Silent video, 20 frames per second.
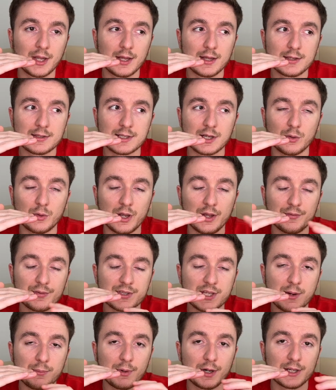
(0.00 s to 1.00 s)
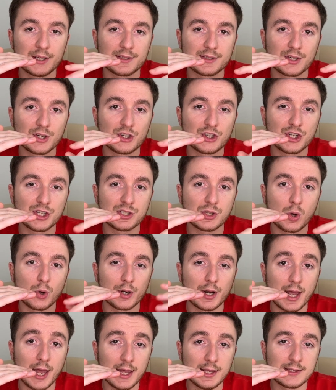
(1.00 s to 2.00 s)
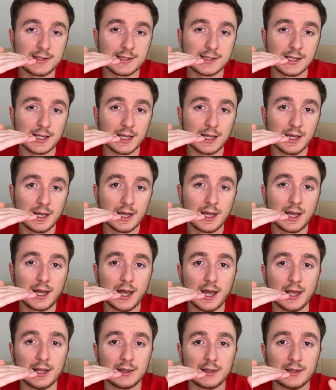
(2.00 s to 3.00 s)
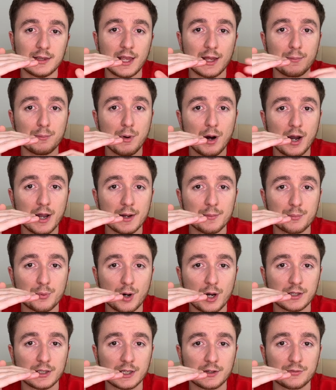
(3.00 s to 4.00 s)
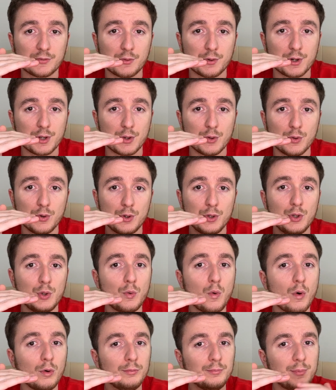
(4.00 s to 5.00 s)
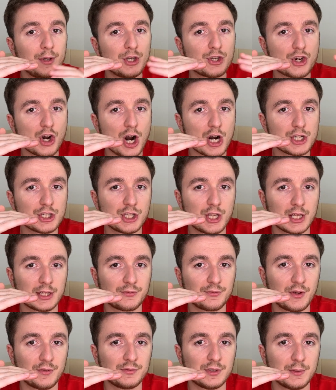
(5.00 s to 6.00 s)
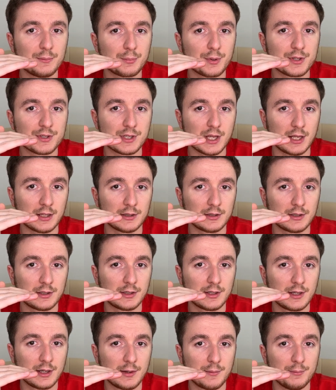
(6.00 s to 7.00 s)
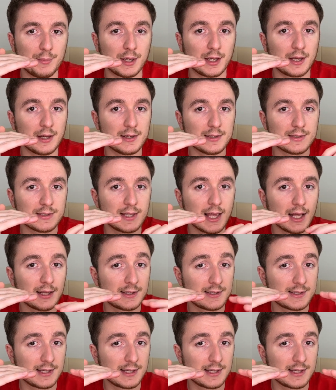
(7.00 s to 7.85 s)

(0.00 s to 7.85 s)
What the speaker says: So if somebody searches on Etsy and they buy a product for you, you won't be charged that 15% because that